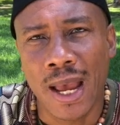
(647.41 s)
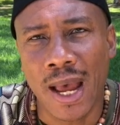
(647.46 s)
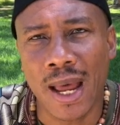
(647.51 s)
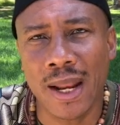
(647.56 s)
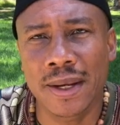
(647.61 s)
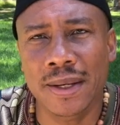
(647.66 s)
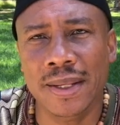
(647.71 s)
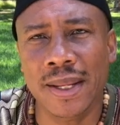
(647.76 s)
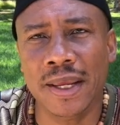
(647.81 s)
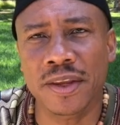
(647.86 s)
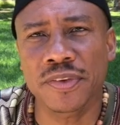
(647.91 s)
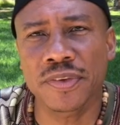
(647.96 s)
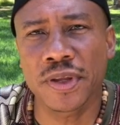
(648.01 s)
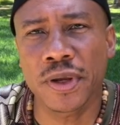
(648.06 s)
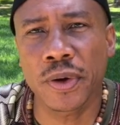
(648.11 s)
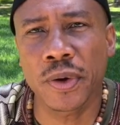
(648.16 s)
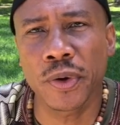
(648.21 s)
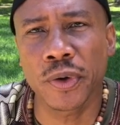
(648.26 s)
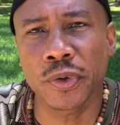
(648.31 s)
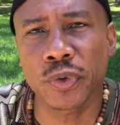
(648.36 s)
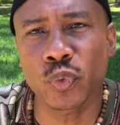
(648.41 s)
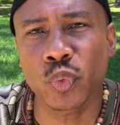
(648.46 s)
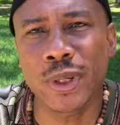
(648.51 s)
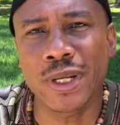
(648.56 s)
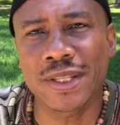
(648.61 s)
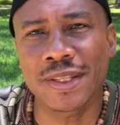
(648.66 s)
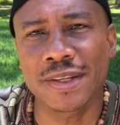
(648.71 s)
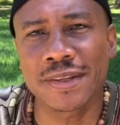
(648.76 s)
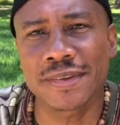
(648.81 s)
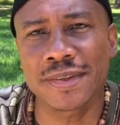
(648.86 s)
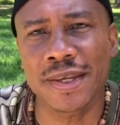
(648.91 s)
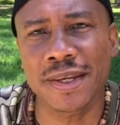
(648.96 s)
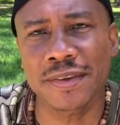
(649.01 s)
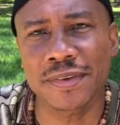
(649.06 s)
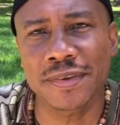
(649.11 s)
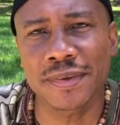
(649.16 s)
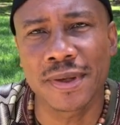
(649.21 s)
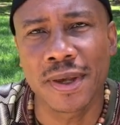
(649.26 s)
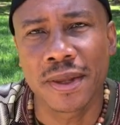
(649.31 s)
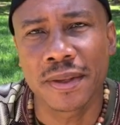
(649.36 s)
And it takes the earth
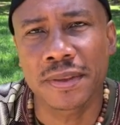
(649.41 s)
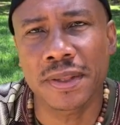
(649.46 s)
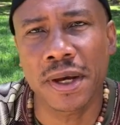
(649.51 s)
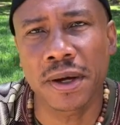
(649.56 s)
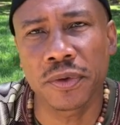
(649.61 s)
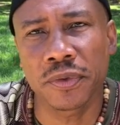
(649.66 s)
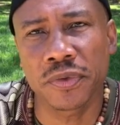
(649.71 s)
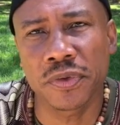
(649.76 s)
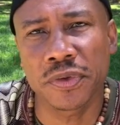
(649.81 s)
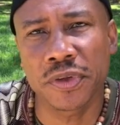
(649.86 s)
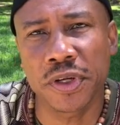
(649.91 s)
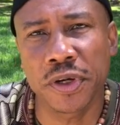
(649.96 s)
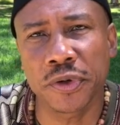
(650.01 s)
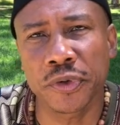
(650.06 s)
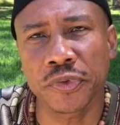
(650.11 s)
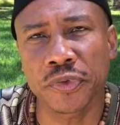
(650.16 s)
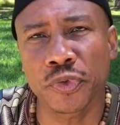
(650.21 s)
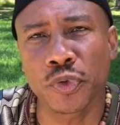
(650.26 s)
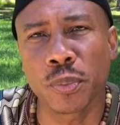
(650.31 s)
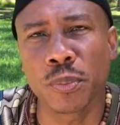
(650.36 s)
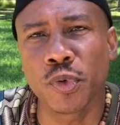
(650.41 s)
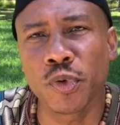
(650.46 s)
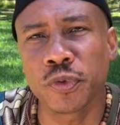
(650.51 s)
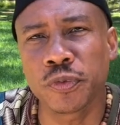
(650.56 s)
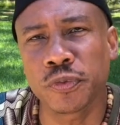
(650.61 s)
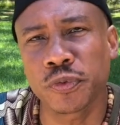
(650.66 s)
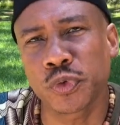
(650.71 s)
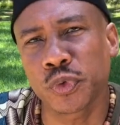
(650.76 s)
26,000 years to move